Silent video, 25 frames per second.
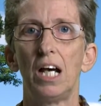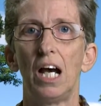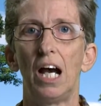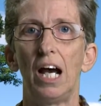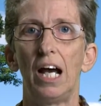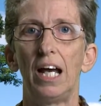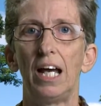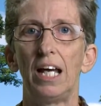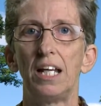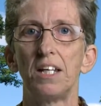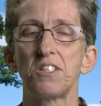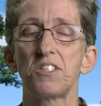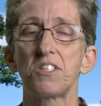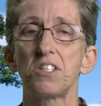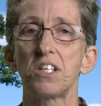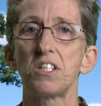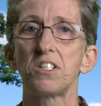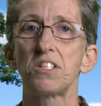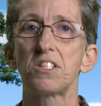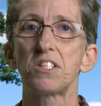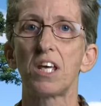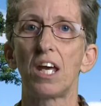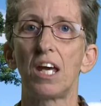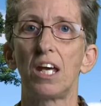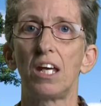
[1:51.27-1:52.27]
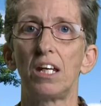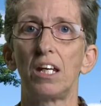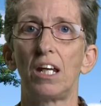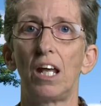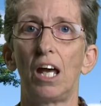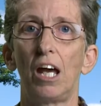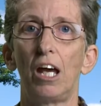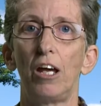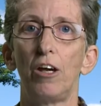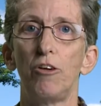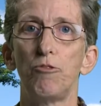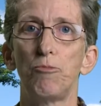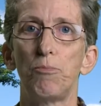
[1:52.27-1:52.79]
And since then,
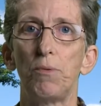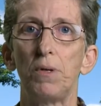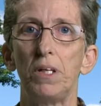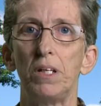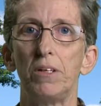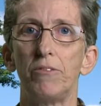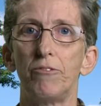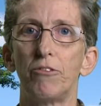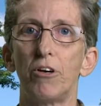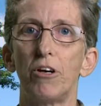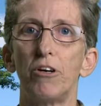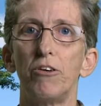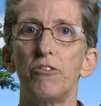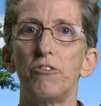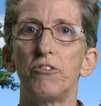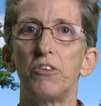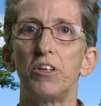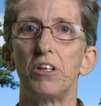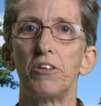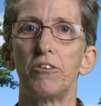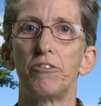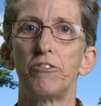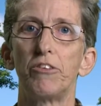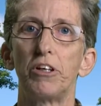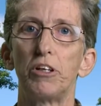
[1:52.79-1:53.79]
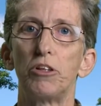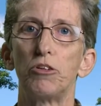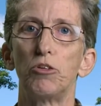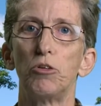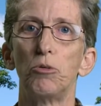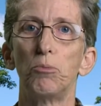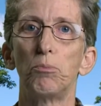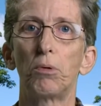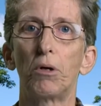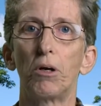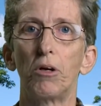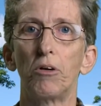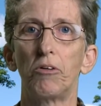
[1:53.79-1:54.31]
I've been involved in a federal
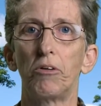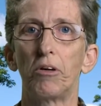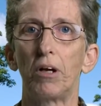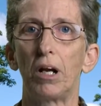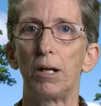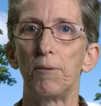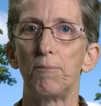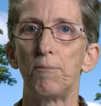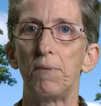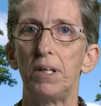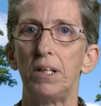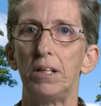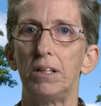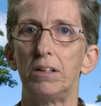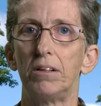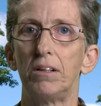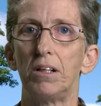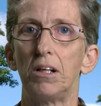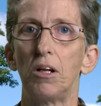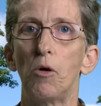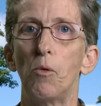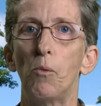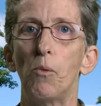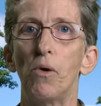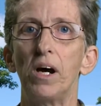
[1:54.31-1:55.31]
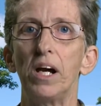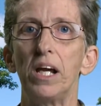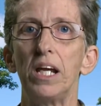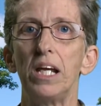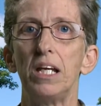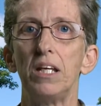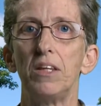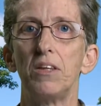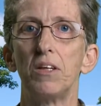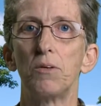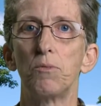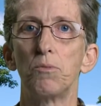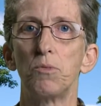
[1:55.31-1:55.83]
program here in
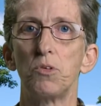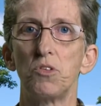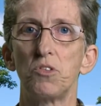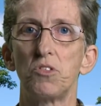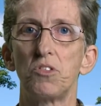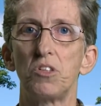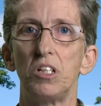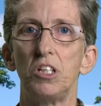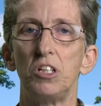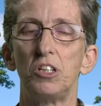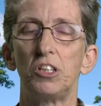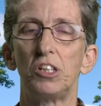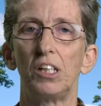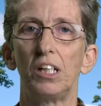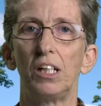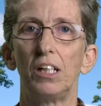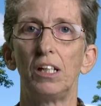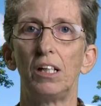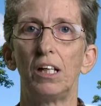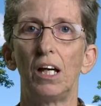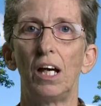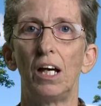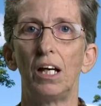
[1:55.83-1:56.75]
Hawaii that was teaching